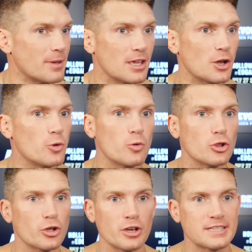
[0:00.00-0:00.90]
I mean, he knew he
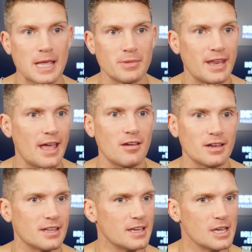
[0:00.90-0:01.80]
was looking to take me down,
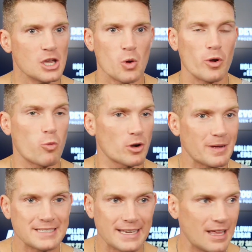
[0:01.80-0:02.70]
and we worked
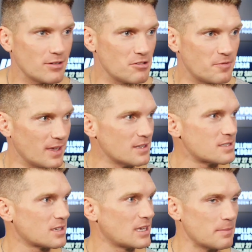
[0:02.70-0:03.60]
my takedown
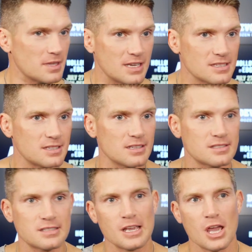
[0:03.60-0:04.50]
defense, kept the
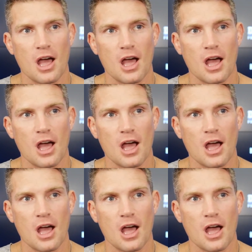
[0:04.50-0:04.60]
distance.